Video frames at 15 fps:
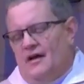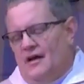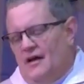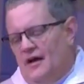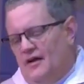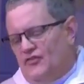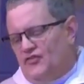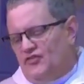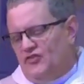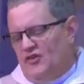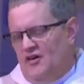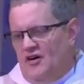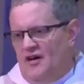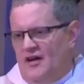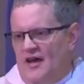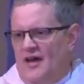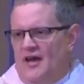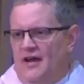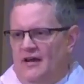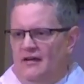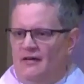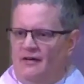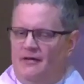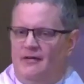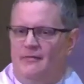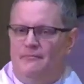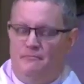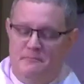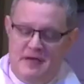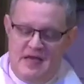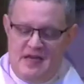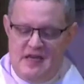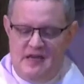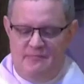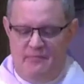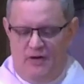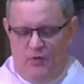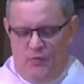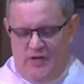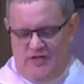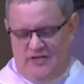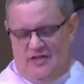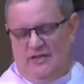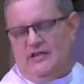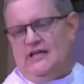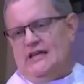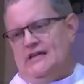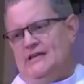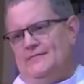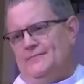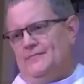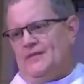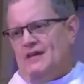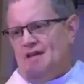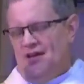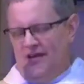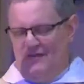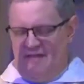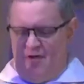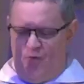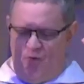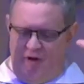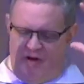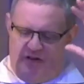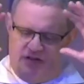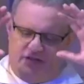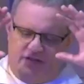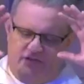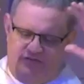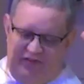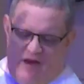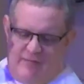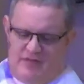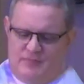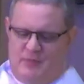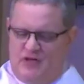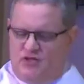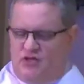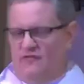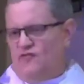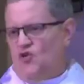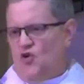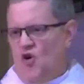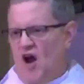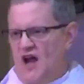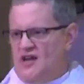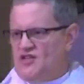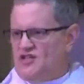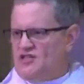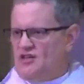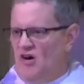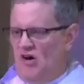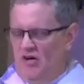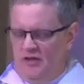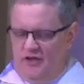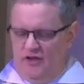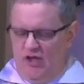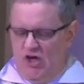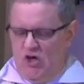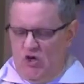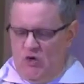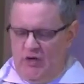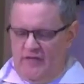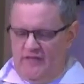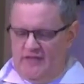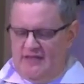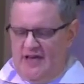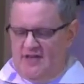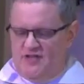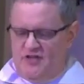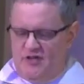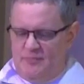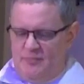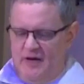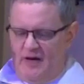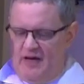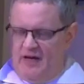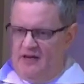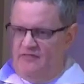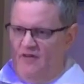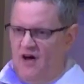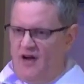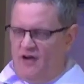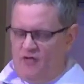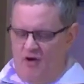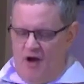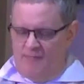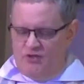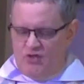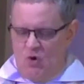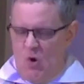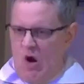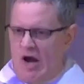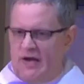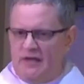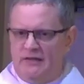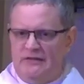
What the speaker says: I saw a meme recently that was the famous picture of Christ all alone in the desert by Ivan Kramskoy.